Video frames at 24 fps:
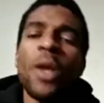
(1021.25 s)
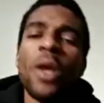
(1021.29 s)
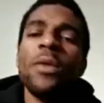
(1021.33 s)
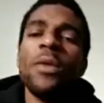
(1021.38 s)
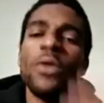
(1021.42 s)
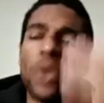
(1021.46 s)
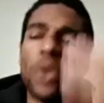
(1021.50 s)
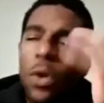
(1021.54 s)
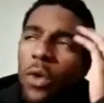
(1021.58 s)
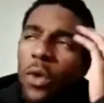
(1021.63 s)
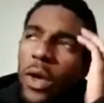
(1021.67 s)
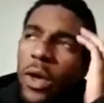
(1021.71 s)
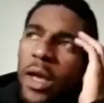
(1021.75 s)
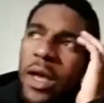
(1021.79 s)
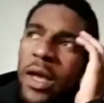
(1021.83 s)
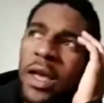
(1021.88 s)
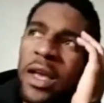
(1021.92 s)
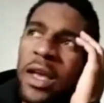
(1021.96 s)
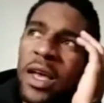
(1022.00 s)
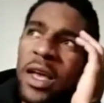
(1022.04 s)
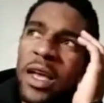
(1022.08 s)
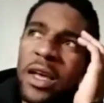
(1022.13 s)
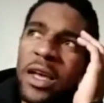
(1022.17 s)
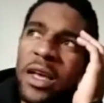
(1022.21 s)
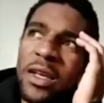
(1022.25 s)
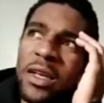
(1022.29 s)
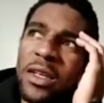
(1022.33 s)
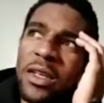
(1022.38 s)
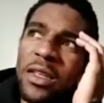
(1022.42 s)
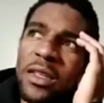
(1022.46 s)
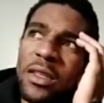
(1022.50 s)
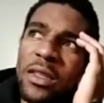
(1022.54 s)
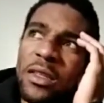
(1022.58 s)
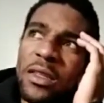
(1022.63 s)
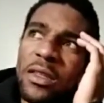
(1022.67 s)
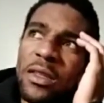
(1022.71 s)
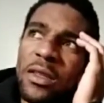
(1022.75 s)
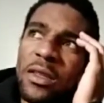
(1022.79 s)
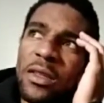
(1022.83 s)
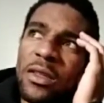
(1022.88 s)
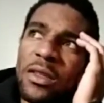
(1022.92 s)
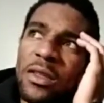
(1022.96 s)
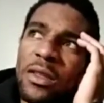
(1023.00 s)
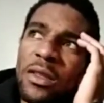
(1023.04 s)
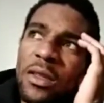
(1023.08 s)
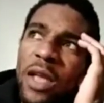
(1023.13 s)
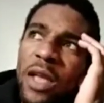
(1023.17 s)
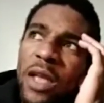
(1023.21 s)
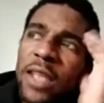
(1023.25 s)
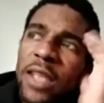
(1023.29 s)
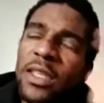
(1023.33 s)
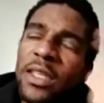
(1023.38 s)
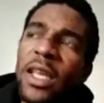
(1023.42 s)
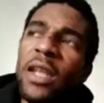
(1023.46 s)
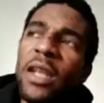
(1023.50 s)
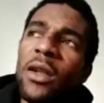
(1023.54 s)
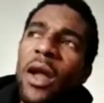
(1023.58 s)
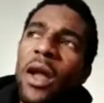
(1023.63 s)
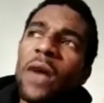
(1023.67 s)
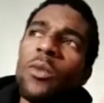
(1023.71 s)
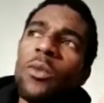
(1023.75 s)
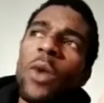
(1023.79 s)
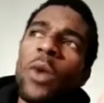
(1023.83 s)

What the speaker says: So it didn't, what